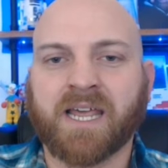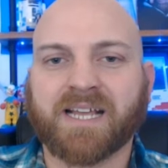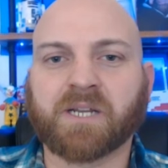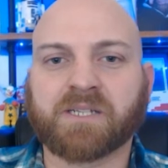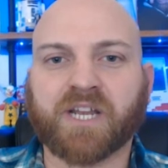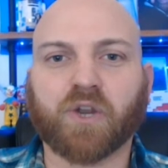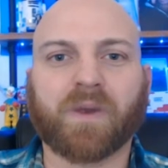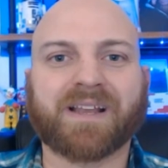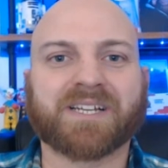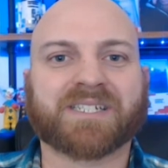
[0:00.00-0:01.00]

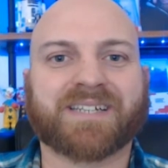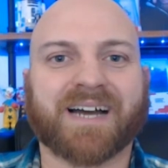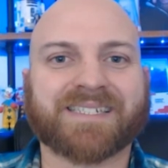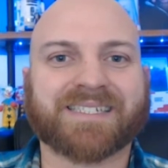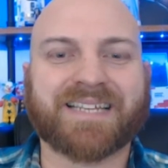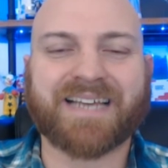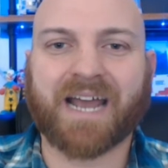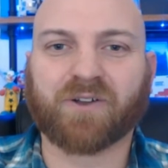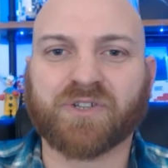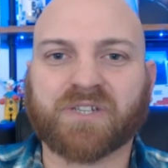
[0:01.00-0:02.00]
Continuing to discuss
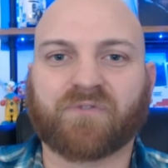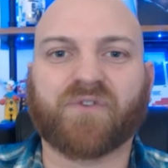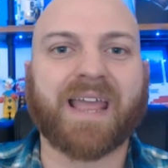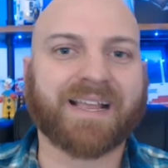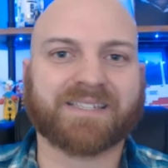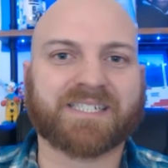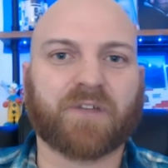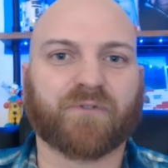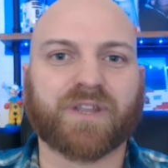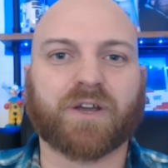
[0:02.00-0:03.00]
Seattle's vacancy
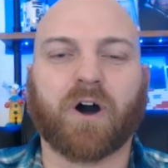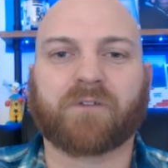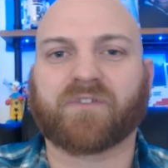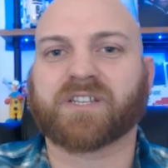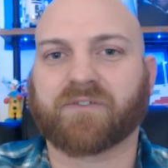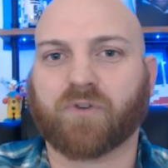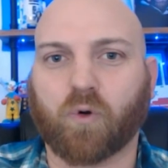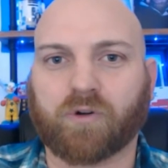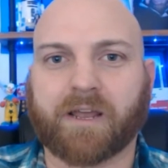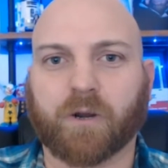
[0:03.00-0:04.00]
for the offensive
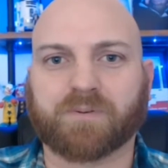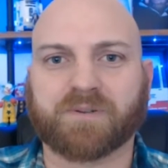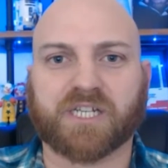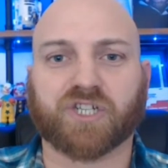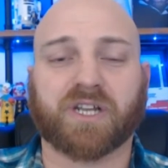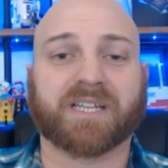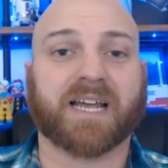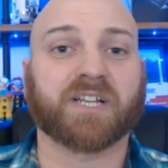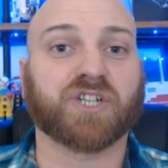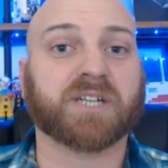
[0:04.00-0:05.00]
coordinator position. As
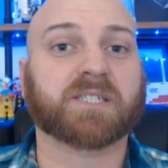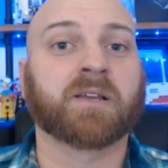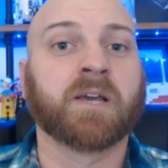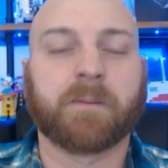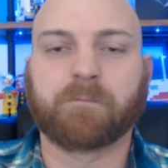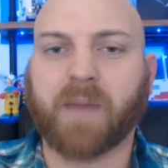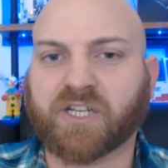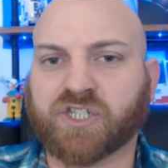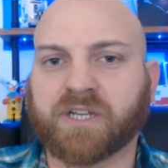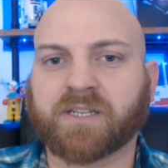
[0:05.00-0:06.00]
I just
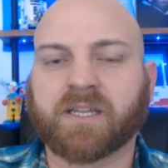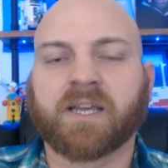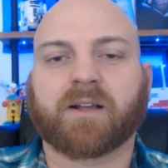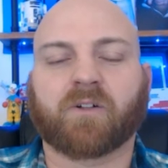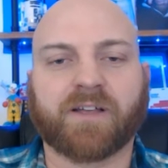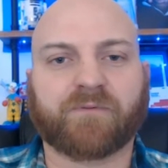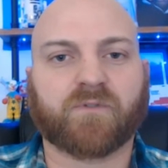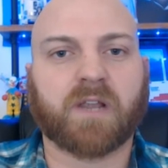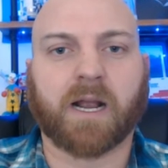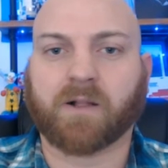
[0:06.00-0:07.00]
mentioned, Klint
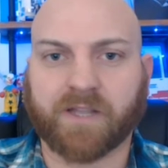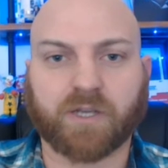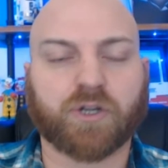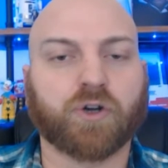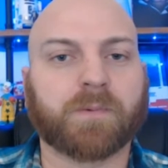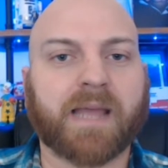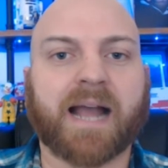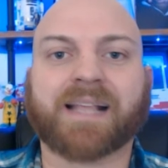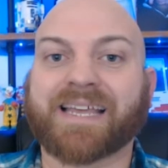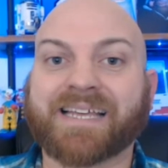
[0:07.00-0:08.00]

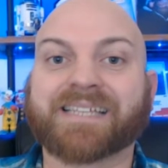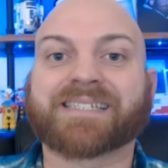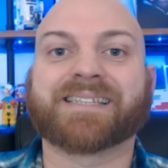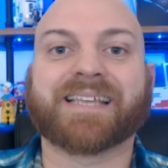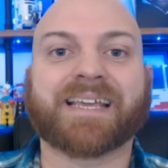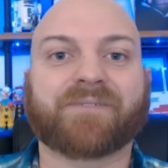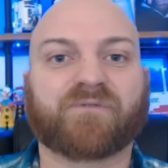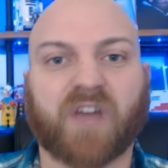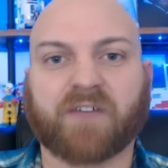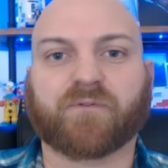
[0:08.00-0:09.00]
Kubiak is the
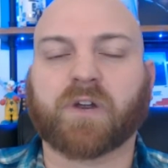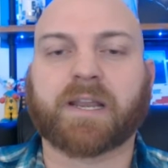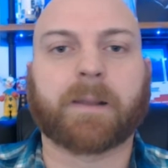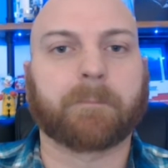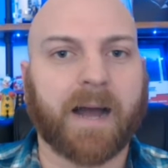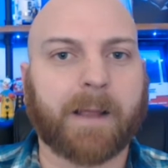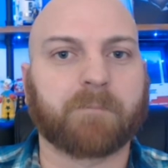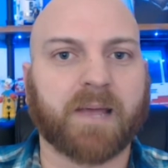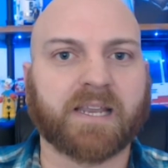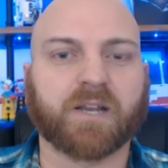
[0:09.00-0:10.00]
favorite in my
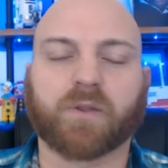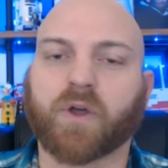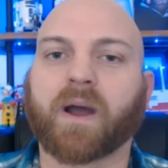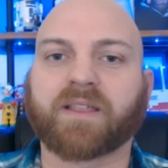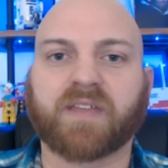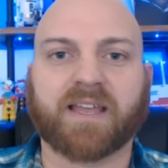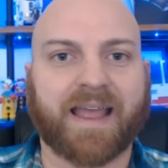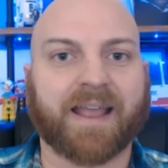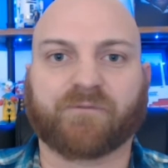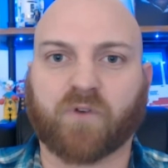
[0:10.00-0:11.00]
opinion, although I think
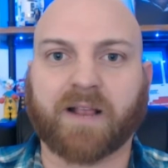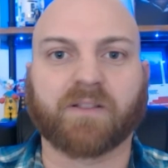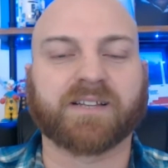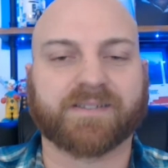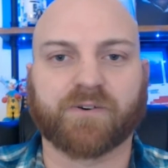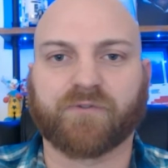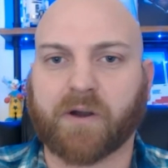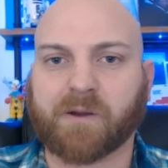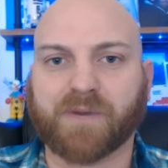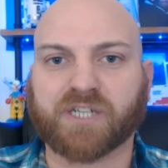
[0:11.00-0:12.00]
Hank Fraley is still
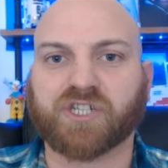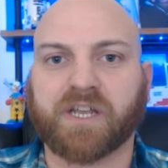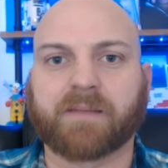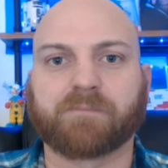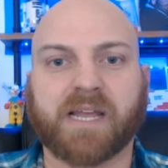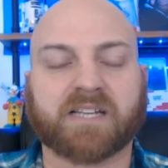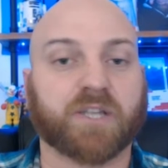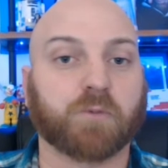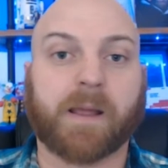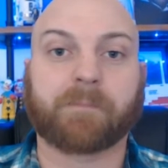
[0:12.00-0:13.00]
very much in the mix.
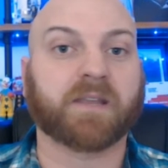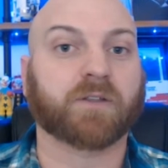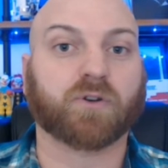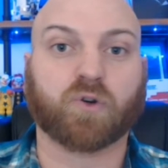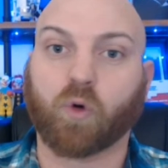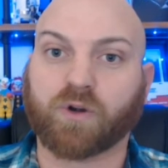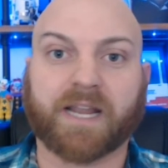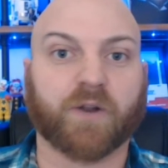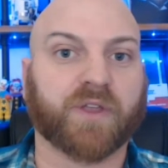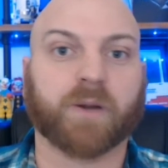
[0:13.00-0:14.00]
There may be another
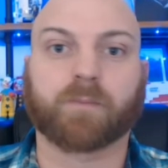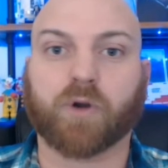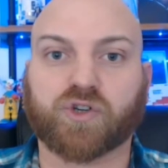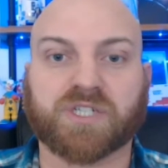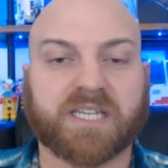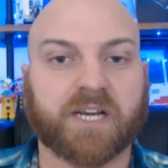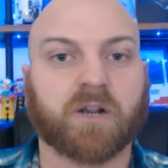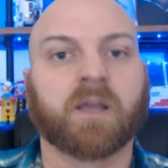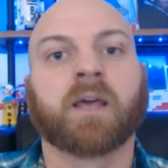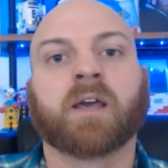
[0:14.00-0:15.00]
coordinator that emerges
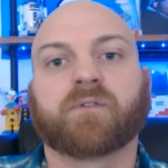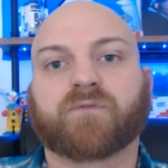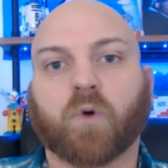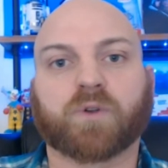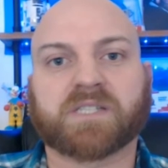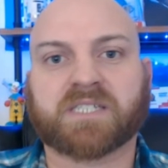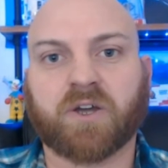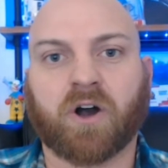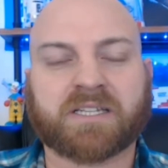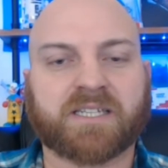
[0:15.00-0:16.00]
here for the
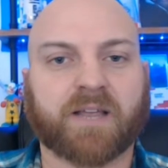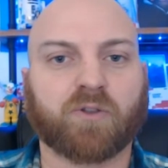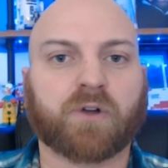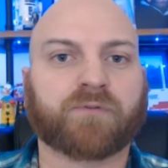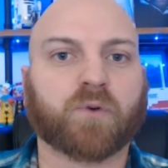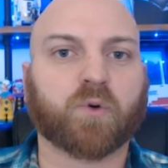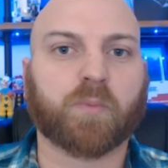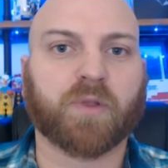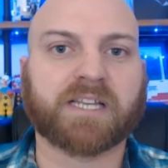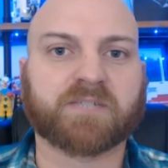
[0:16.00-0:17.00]
Seahawks as they look for a
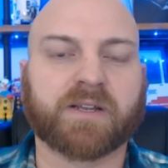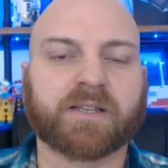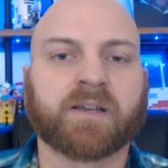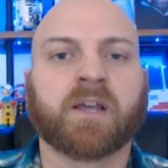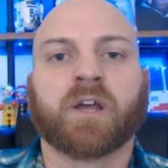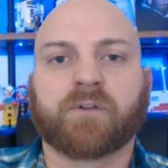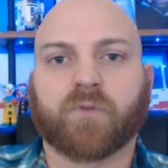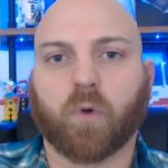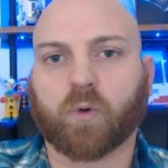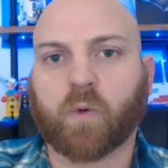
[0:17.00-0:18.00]
replacement
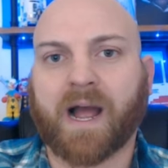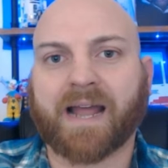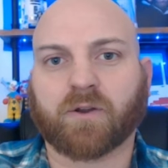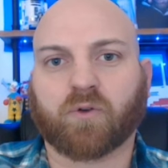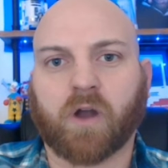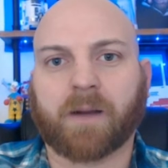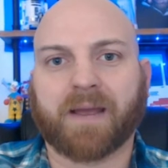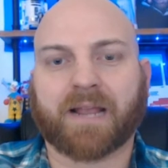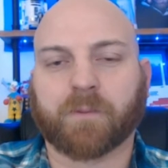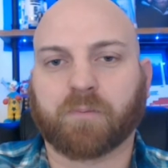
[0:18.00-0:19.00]
for Ryan Grubb
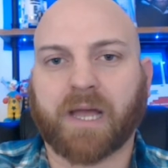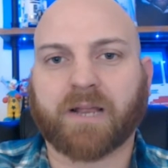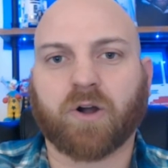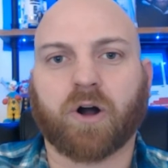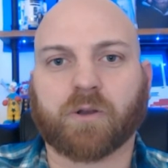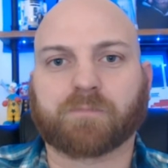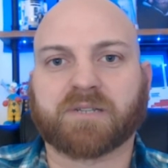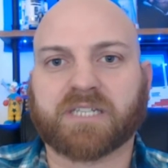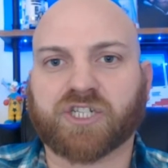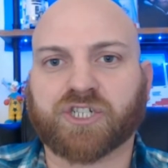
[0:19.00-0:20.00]
at the play caller
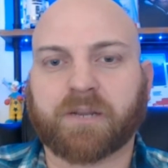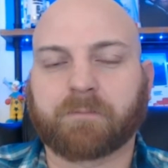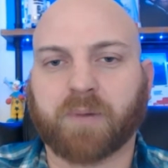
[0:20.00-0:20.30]
position.